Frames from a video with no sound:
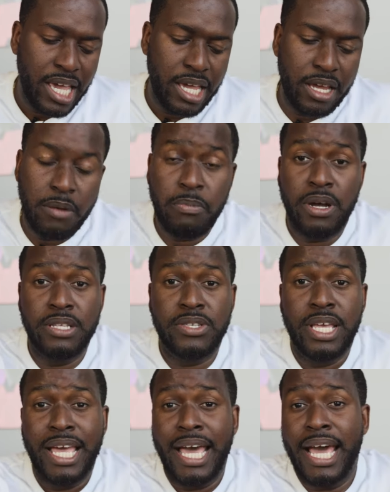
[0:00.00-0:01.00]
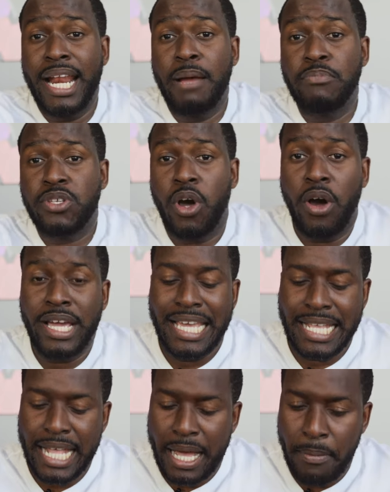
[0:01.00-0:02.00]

earbuds and I'm talking